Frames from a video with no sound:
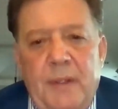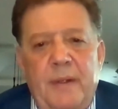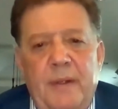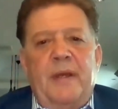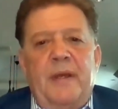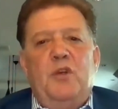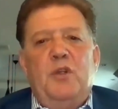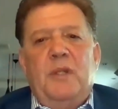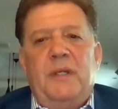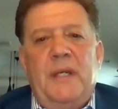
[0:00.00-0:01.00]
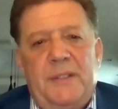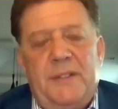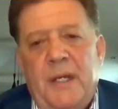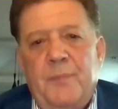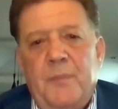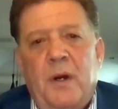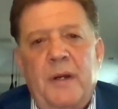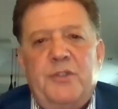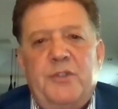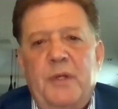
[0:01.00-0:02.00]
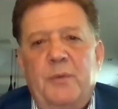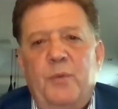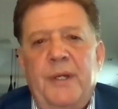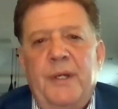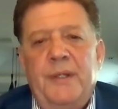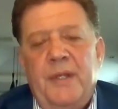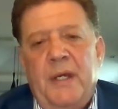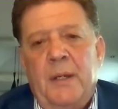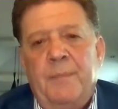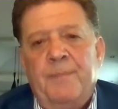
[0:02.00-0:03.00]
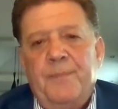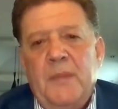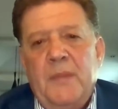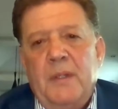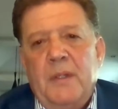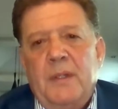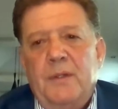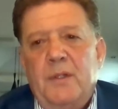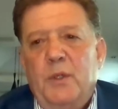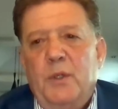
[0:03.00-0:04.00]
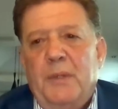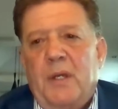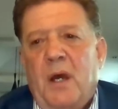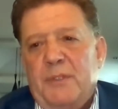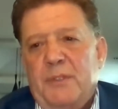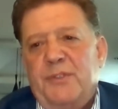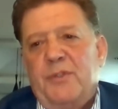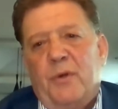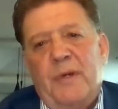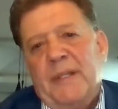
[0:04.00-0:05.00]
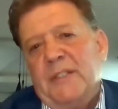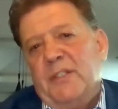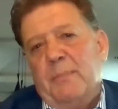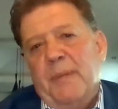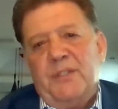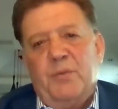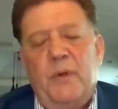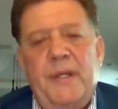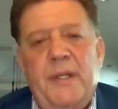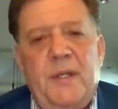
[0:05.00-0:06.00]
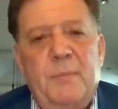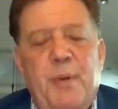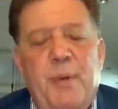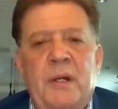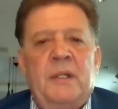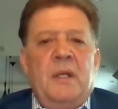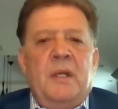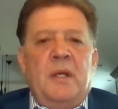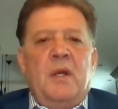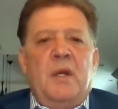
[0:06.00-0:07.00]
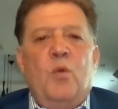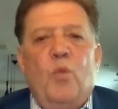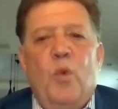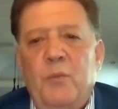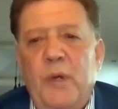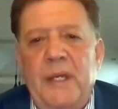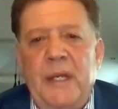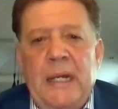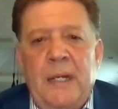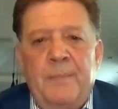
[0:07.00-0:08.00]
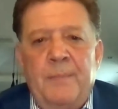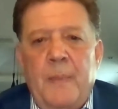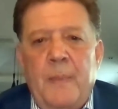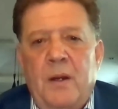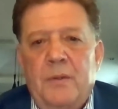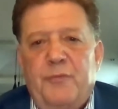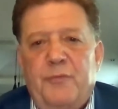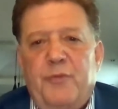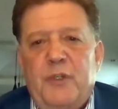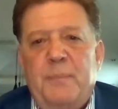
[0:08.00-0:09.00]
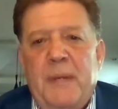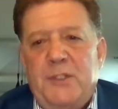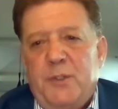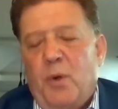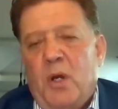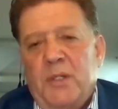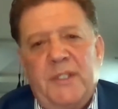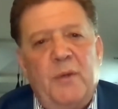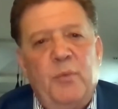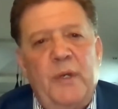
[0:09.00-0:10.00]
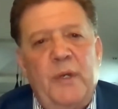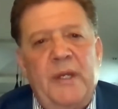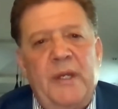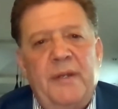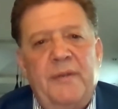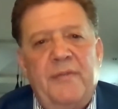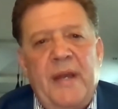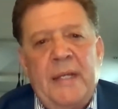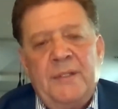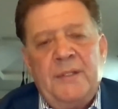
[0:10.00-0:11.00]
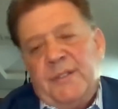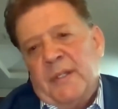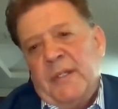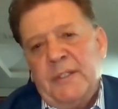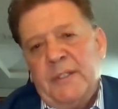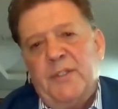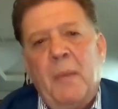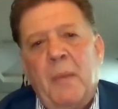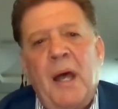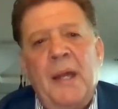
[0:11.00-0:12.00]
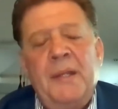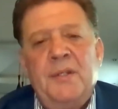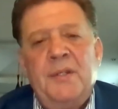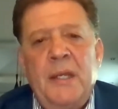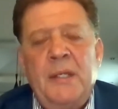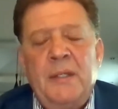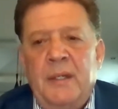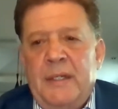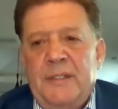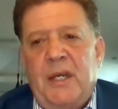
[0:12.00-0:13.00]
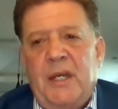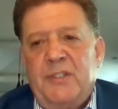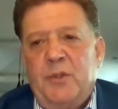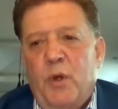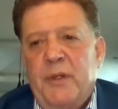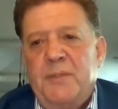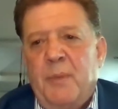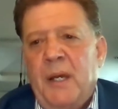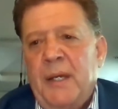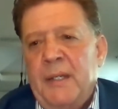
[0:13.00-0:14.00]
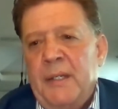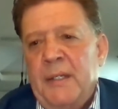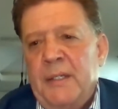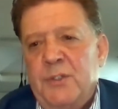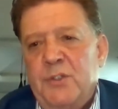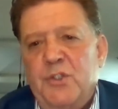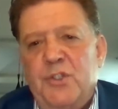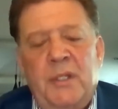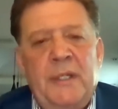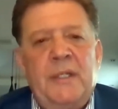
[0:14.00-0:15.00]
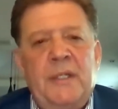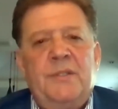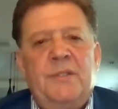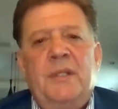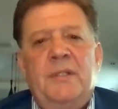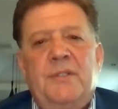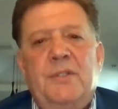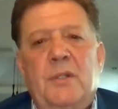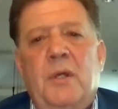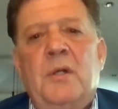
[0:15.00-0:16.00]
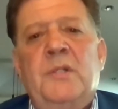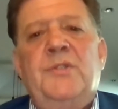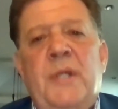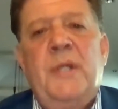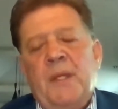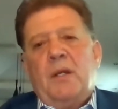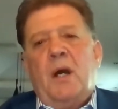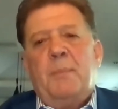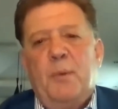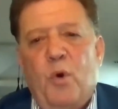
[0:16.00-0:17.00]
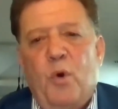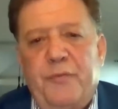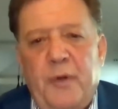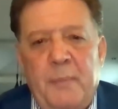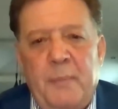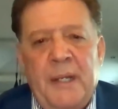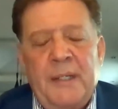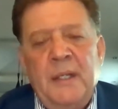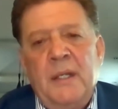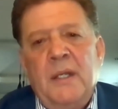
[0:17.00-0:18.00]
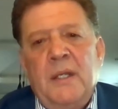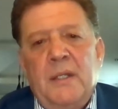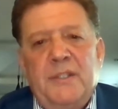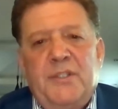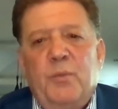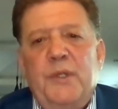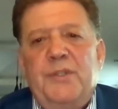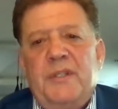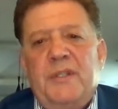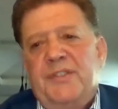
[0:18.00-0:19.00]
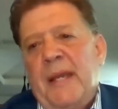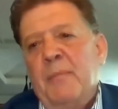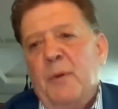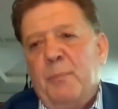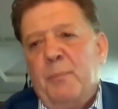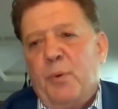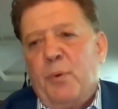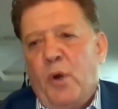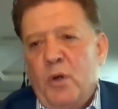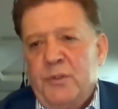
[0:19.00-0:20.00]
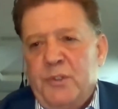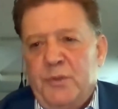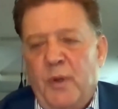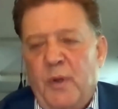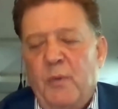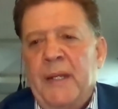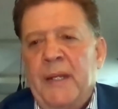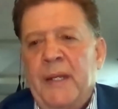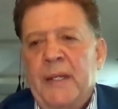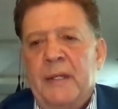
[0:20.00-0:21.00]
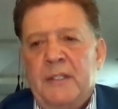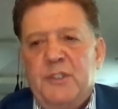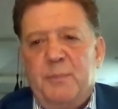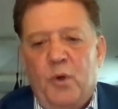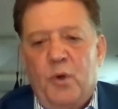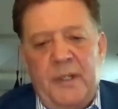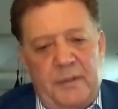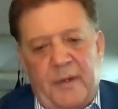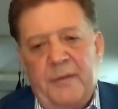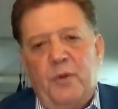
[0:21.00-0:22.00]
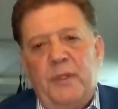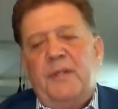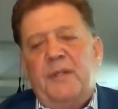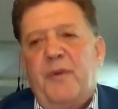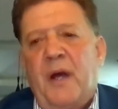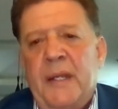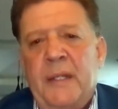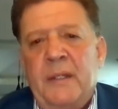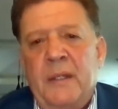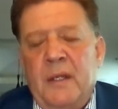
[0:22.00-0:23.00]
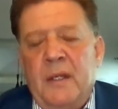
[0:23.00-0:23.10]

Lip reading: If you look at our history with the Lumina Copper story, and that's the best way to compare it. When we, the first major project that we advance, and it's a mine today, is the Caserones mine in Chile, and it's a large copper porphyry mine. Listen, we took the same approach. We went in and explored it, tried to fully define it.